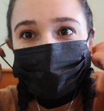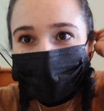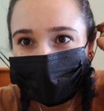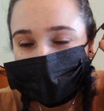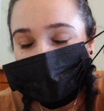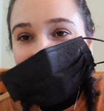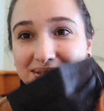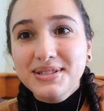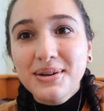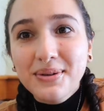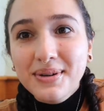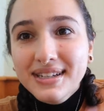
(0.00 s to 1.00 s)
Okay,
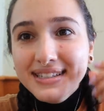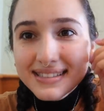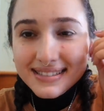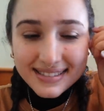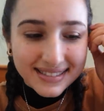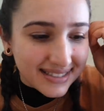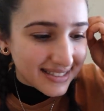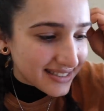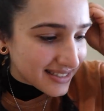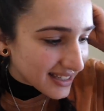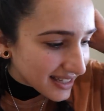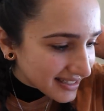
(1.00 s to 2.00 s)
so
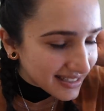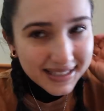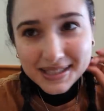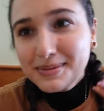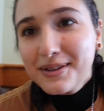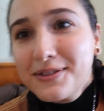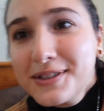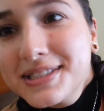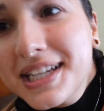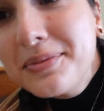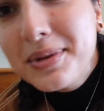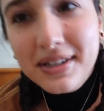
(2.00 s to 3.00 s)
since this is my first
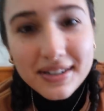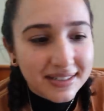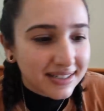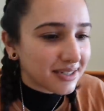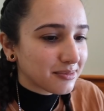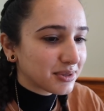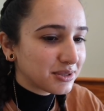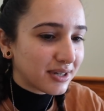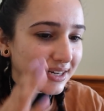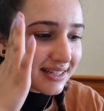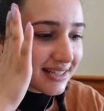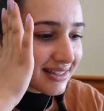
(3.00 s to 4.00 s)
time here, I'm gonna
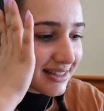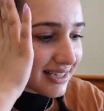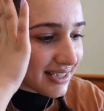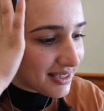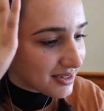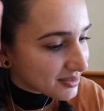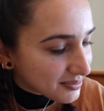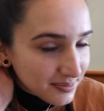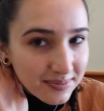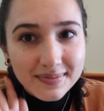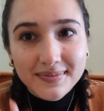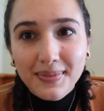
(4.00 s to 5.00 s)
try to get like
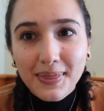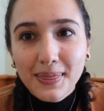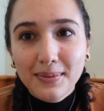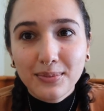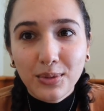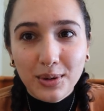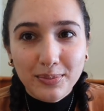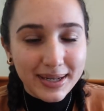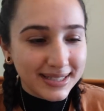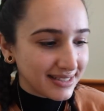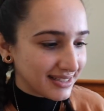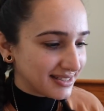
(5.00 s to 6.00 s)
more
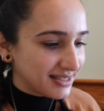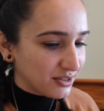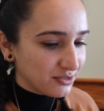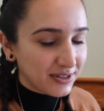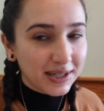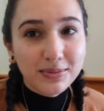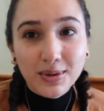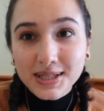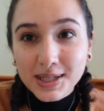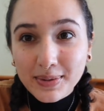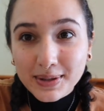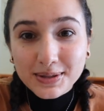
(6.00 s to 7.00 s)
basic stuff, like more
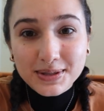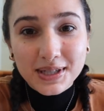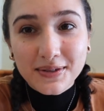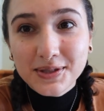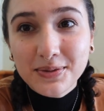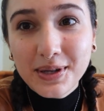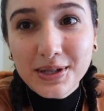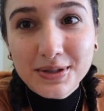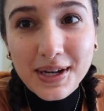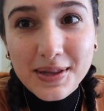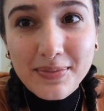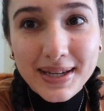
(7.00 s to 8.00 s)
typical stuff so we could
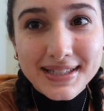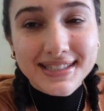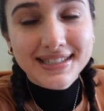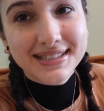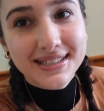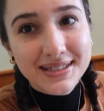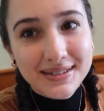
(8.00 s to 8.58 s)
try the basics, you